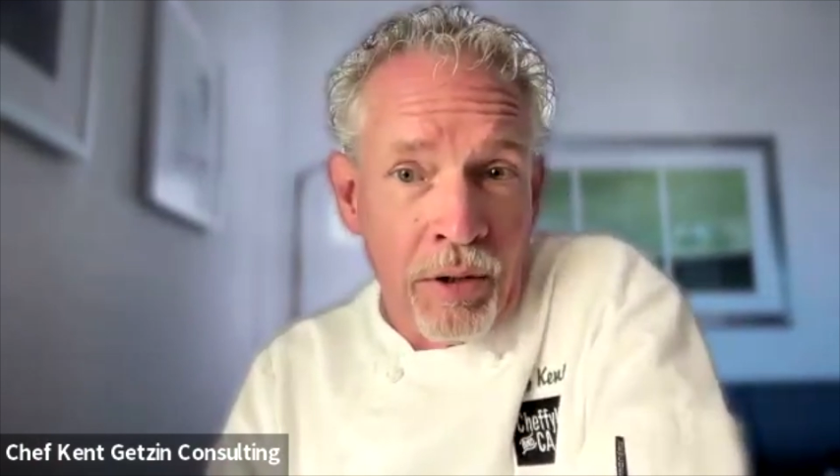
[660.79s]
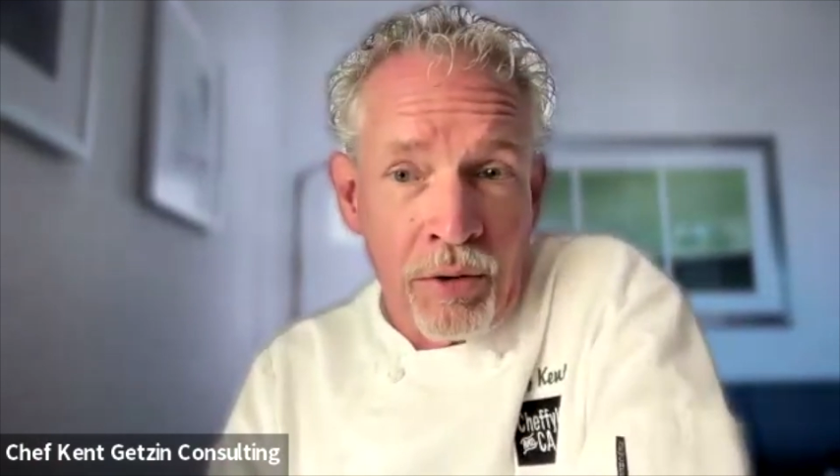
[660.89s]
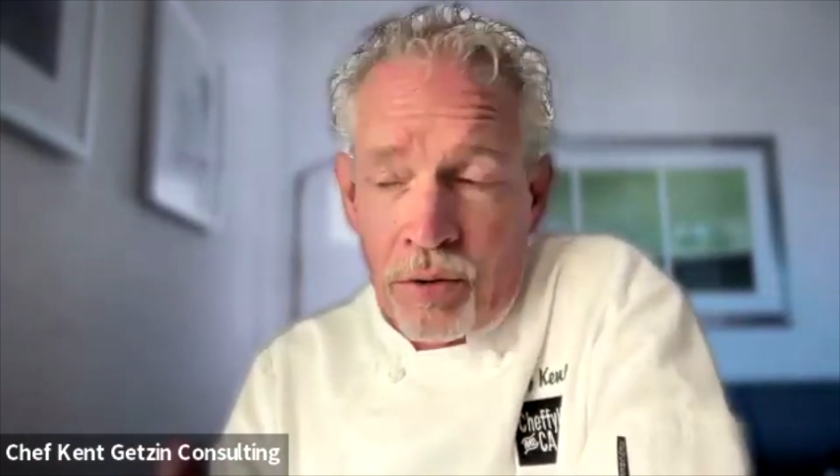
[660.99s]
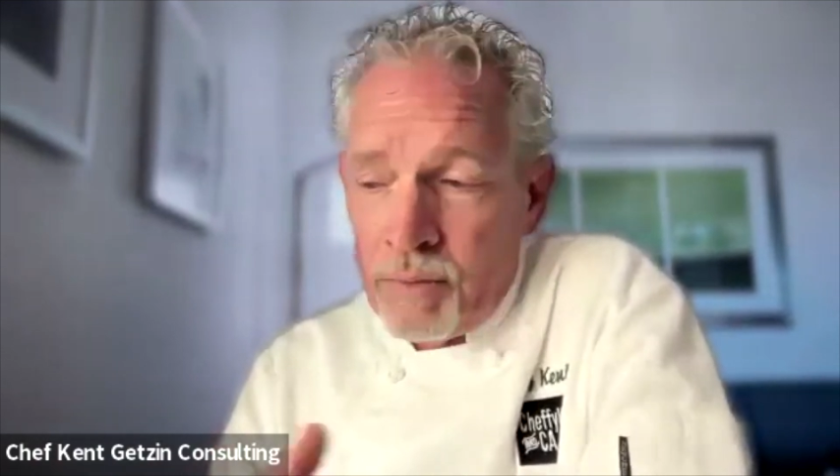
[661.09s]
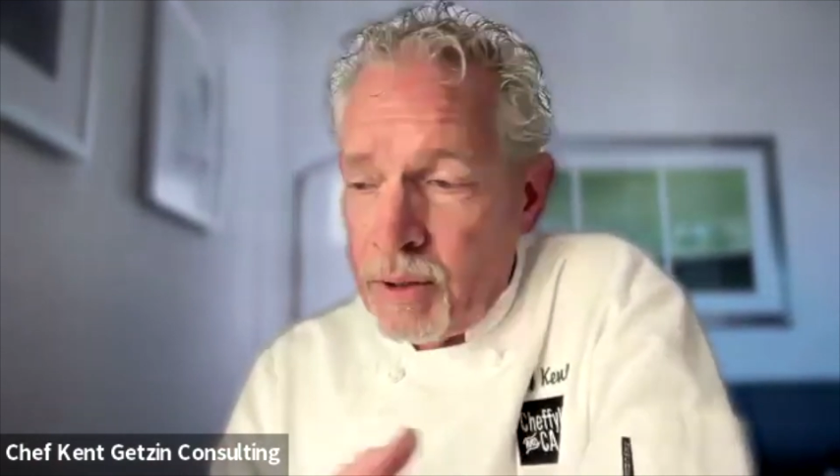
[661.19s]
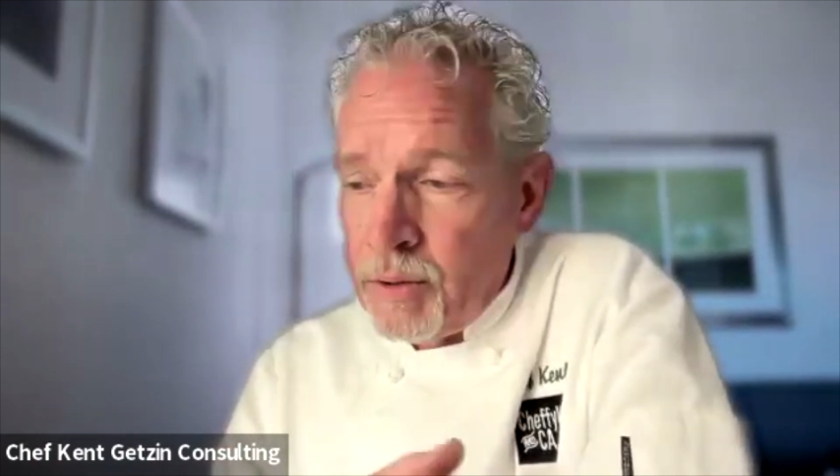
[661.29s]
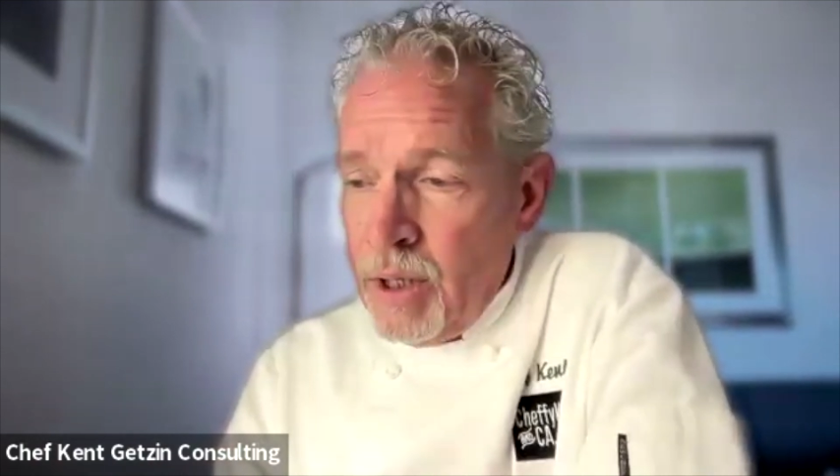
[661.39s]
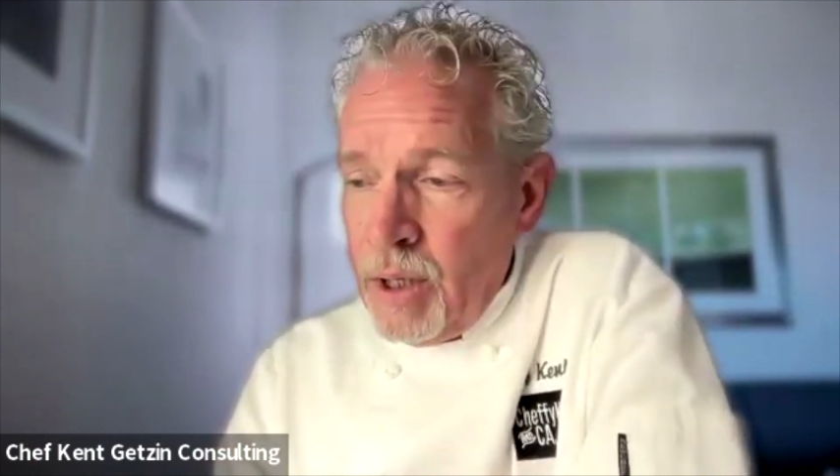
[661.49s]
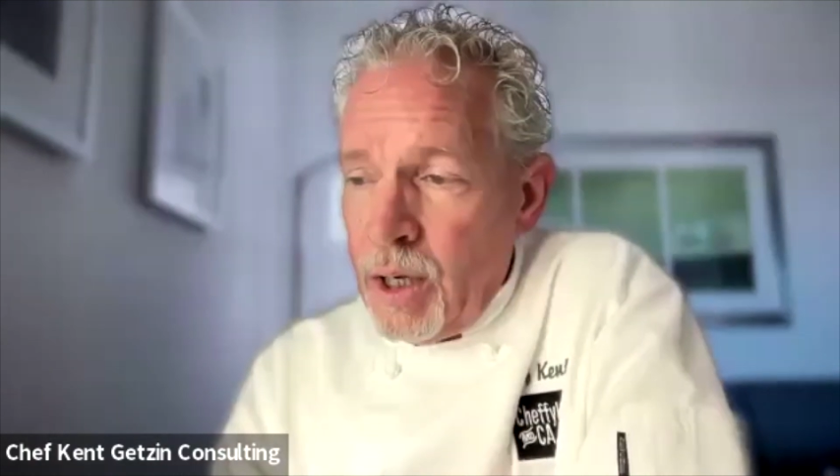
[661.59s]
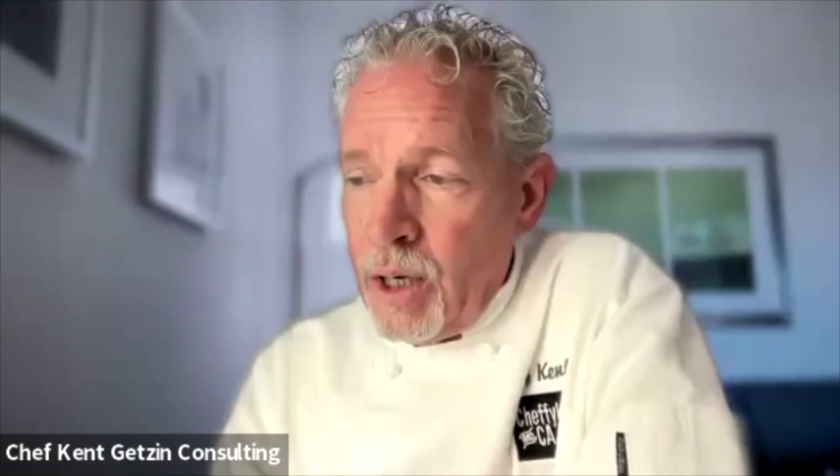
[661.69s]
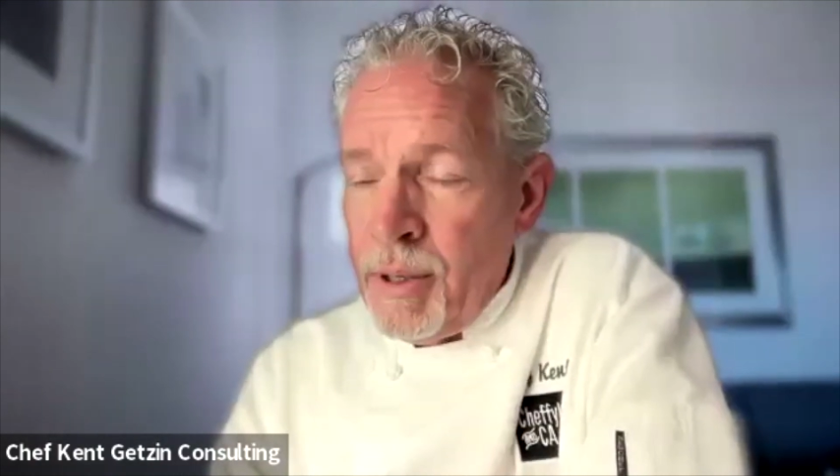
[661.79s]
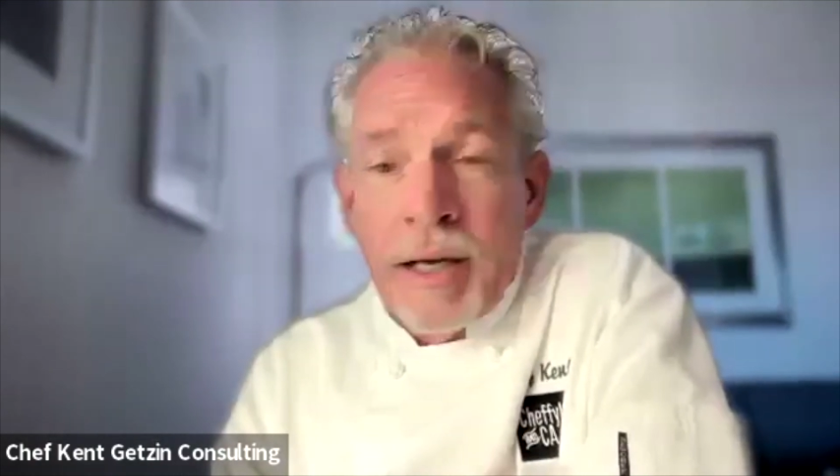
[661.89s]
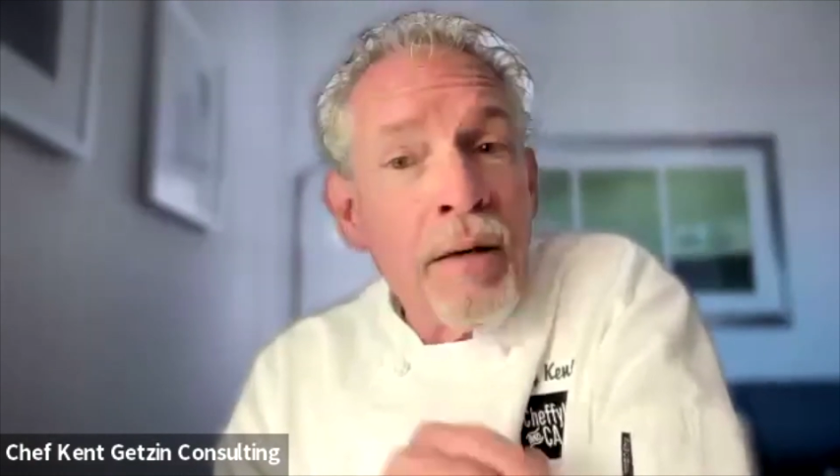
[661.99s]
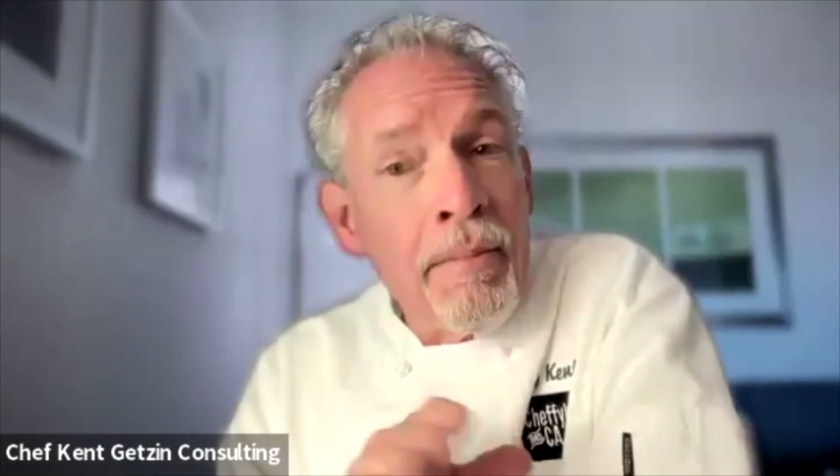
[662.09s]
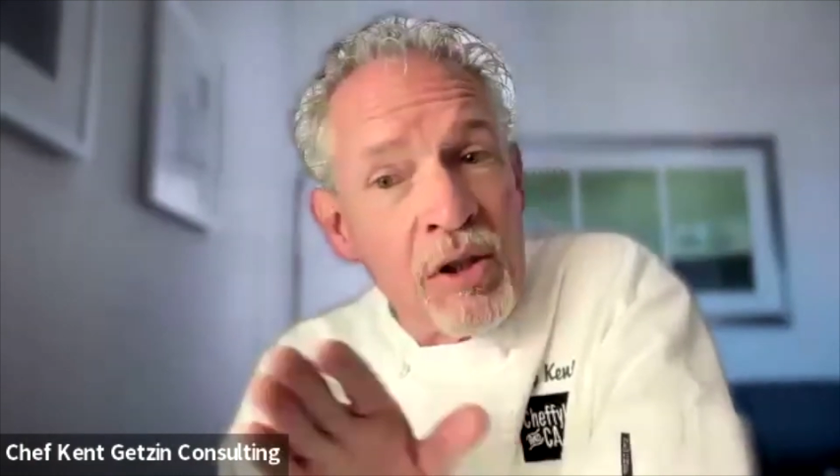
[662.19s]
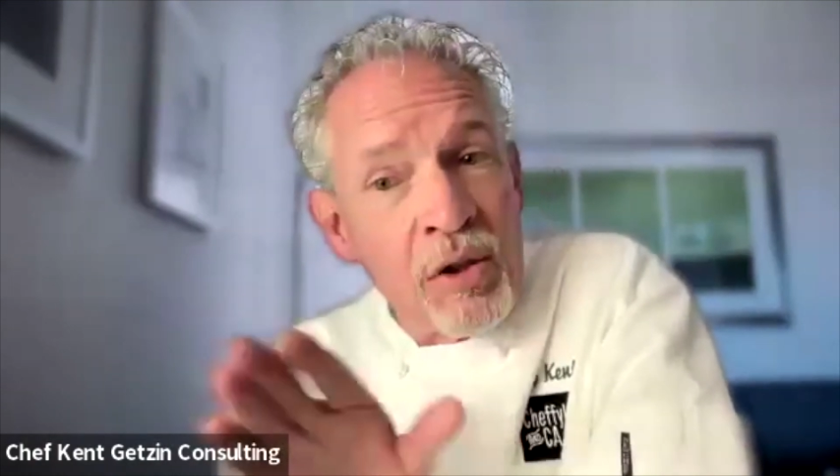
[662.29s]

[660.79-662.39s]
that you're serving. And it can be